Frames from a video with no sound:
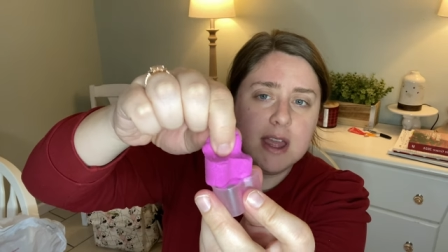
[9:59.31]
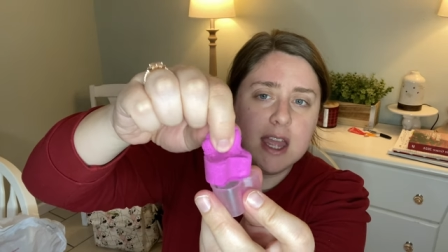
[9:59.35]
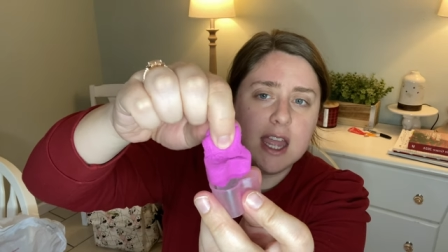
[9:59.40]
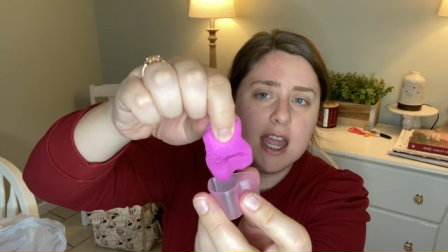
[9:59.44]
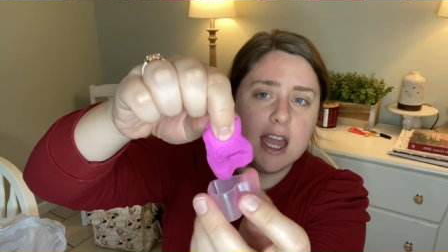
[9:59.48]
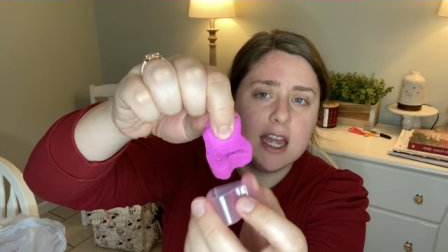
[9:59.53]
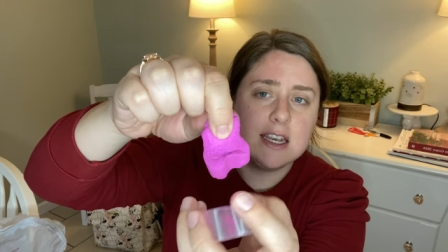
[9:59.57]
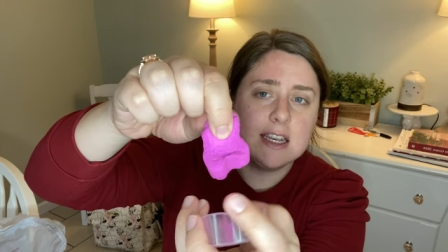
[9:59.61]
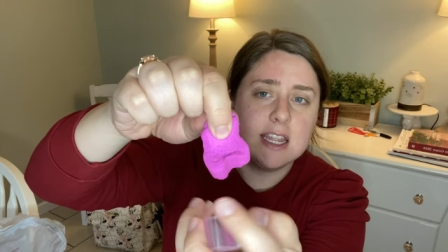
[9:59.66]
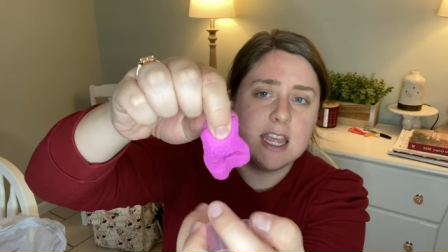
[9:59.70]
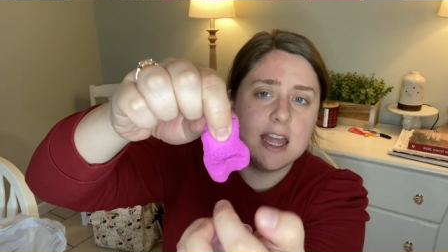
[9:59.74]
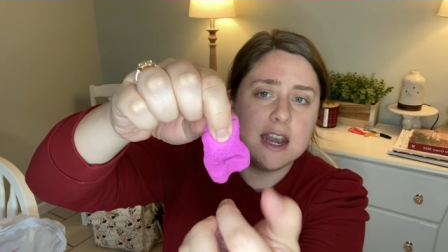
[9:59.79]

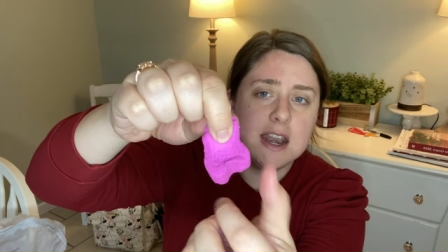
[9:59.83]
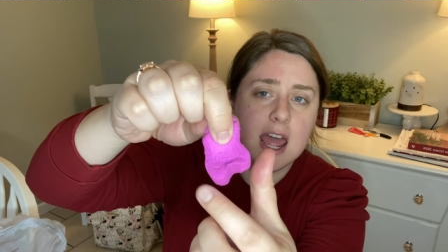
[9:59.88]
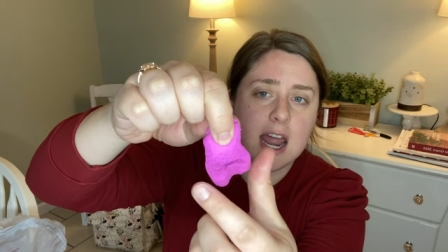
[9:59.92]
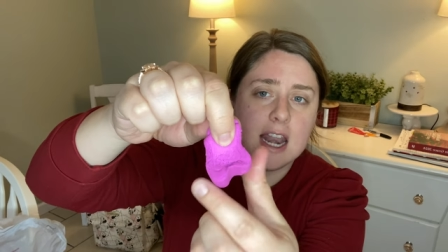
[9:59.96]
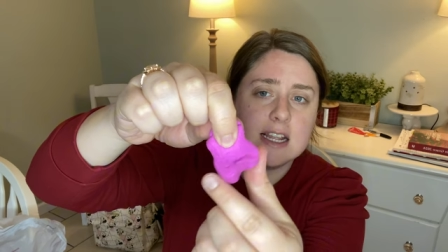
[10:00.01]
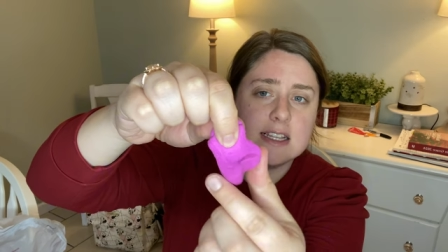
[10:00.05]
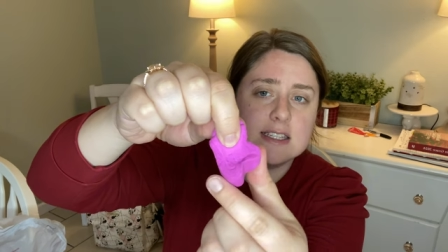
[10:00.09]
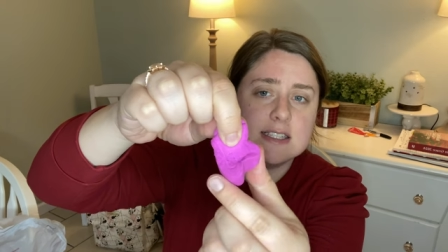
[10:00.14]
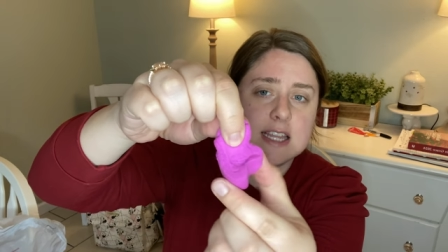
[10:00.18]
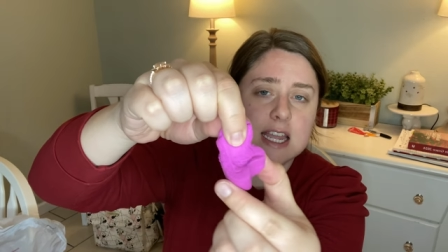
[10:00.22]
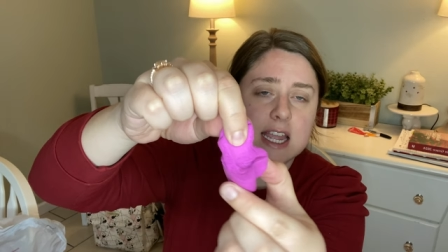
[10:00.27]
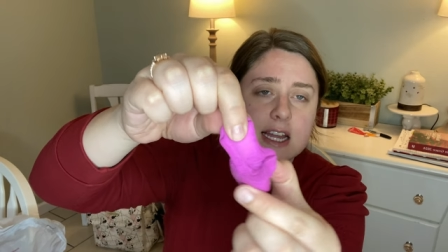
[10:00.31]
and kinetic
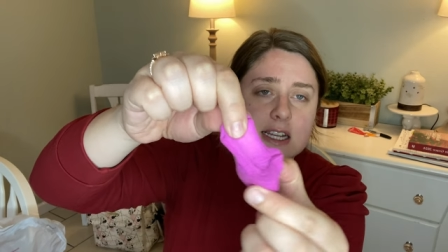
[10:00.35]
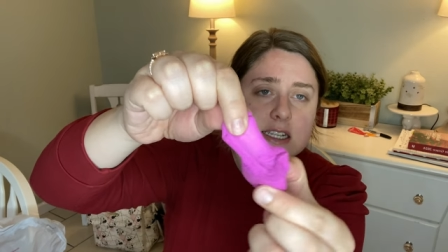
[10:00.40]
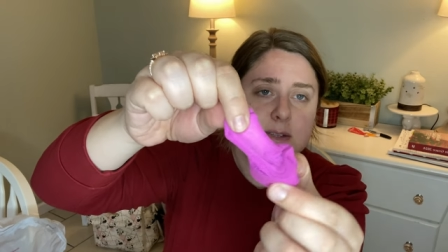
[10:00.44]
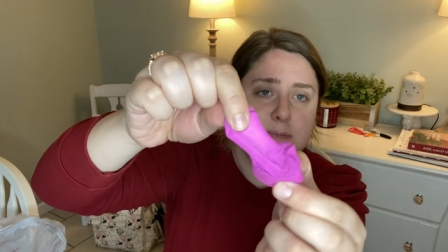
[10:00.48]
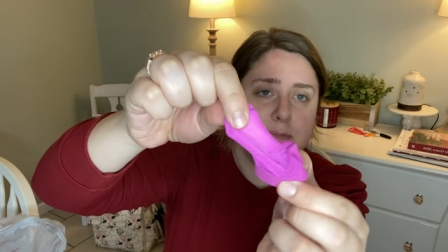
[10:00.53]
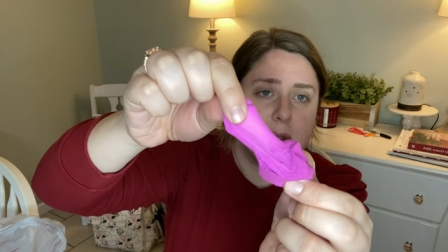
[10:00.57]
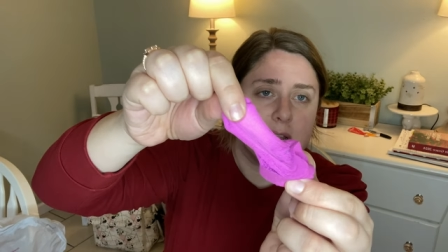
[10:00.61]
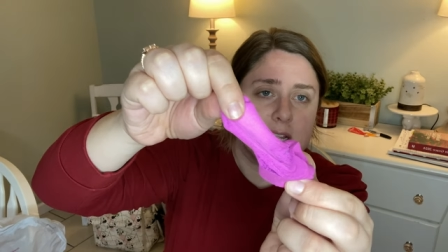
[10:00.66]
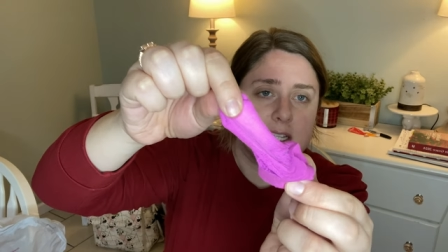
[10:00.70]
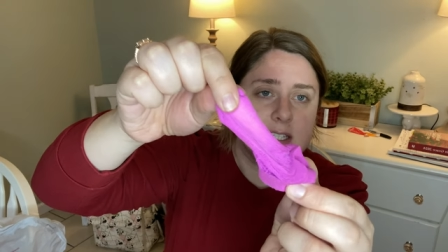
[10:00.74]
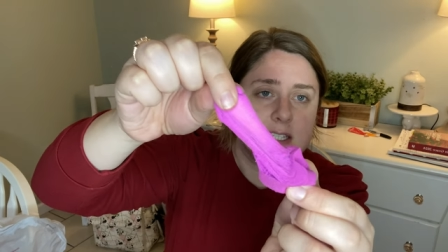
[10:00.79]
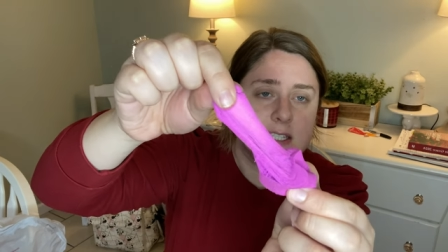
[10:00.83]
sand
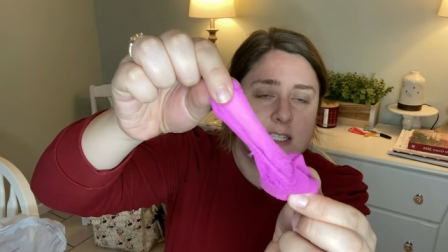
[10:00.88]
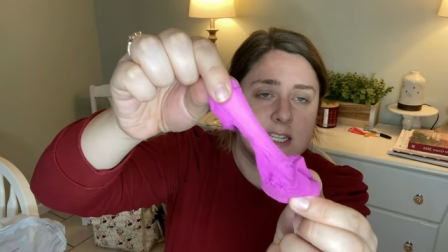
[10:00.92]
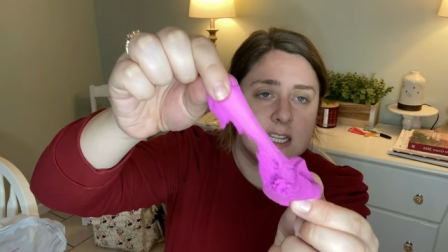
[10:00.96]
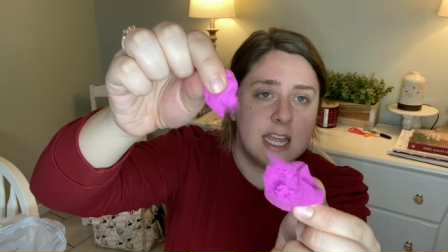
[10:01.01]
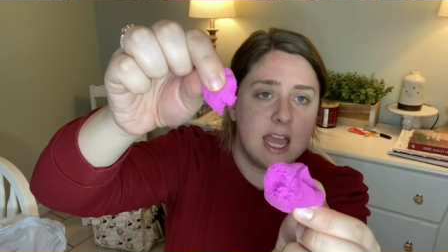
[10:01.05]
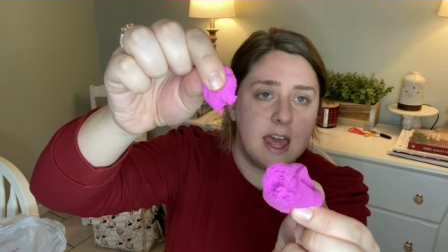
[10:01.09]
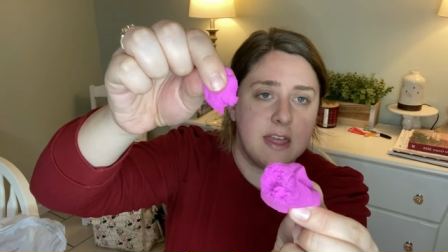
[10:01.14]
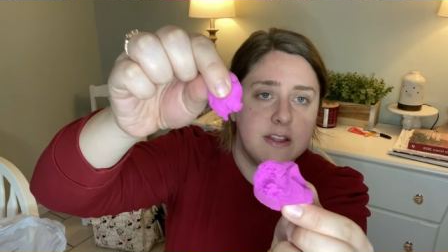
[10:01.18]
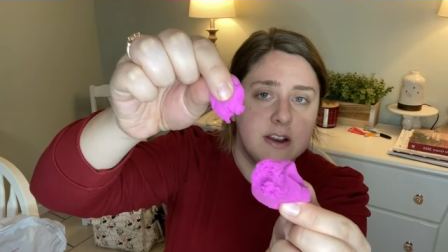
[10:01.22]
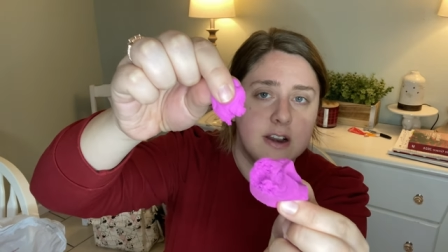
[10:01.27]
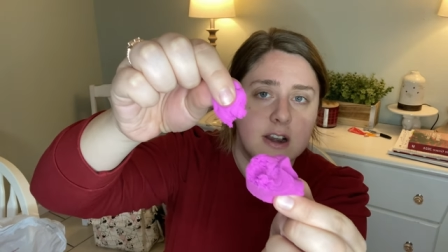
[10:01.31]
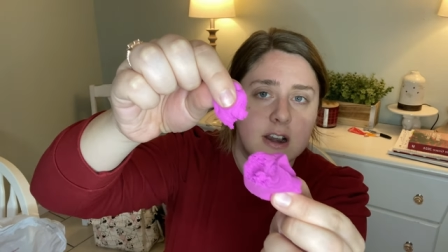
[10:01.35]
mixed
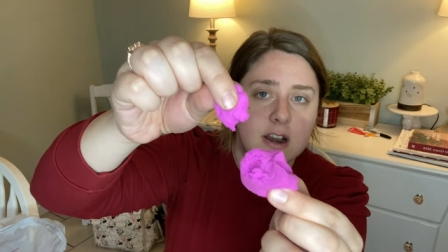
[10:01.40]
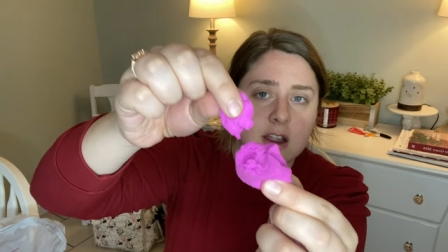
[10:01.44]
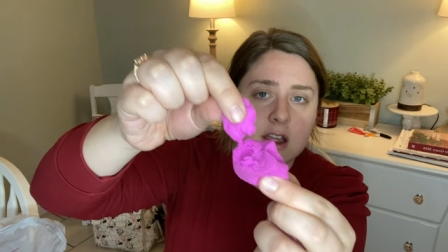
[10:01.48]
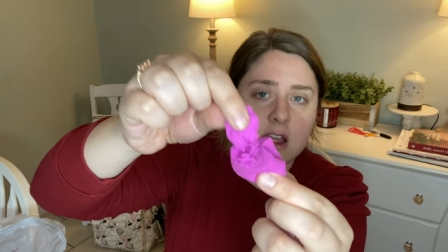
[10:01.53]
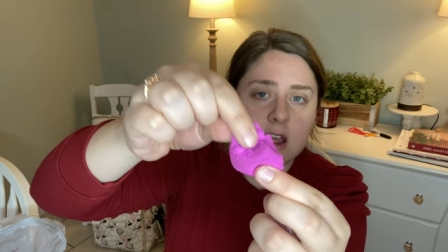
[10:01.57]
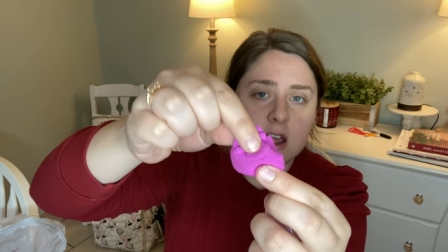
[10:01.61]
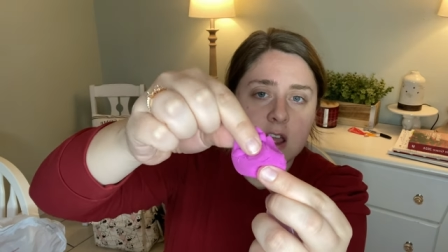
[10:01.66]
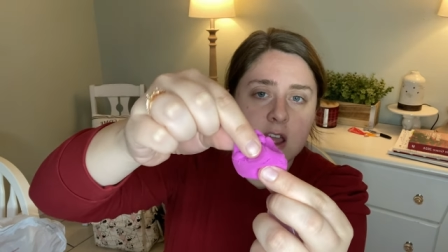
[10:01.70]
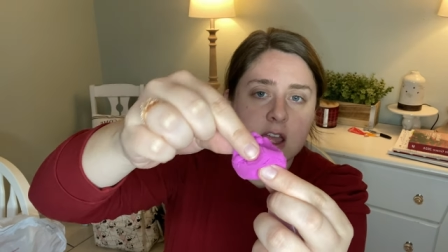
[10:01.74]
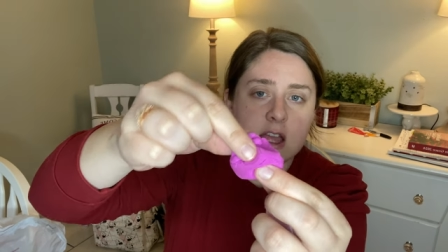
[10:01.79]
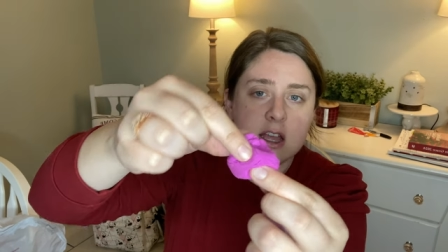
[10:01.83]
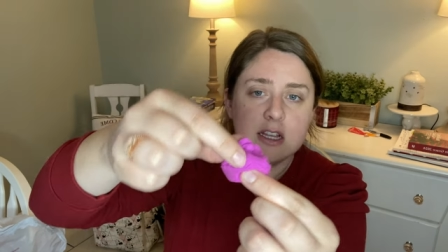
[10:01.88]
together.
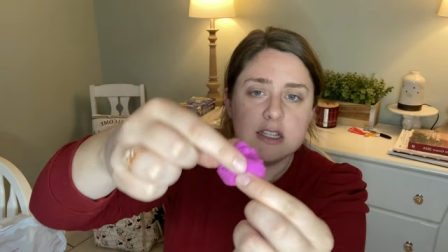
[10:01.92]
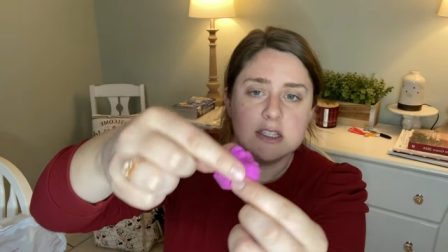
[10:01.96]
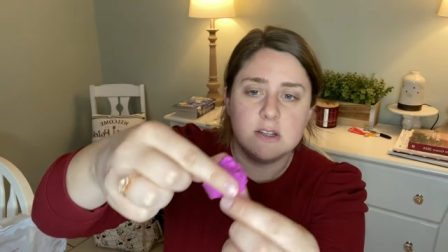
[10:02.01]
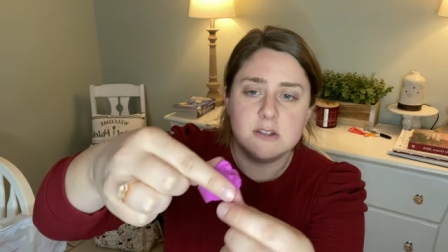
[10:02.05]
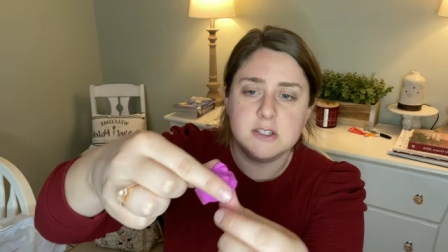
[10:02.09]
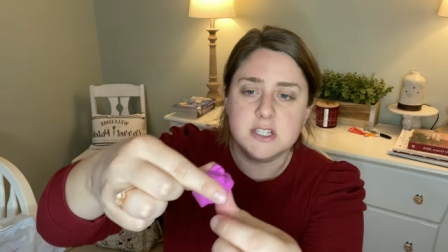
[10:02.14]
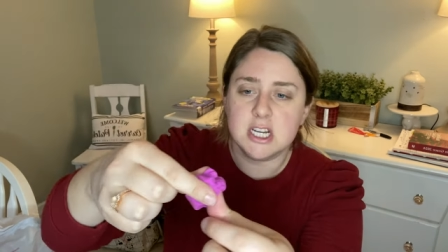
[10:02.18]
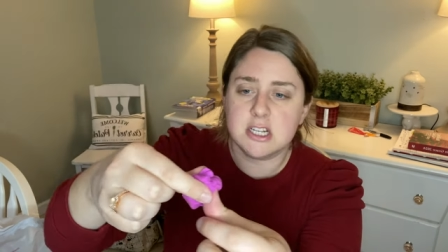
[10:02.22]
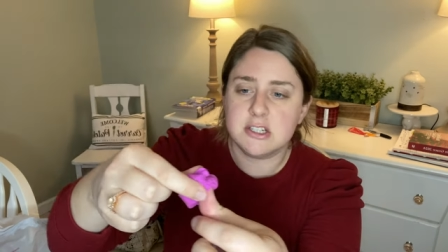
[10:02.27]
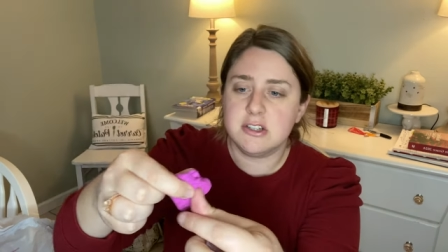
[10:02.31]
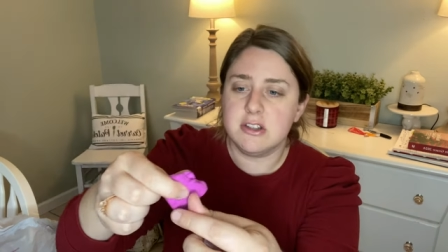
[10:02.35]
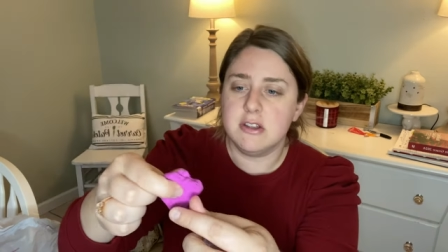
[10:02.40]
So it's
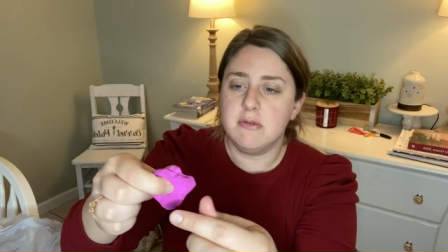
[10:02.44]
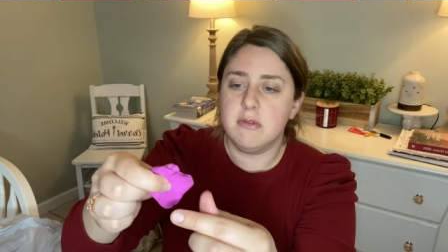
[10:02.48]
actually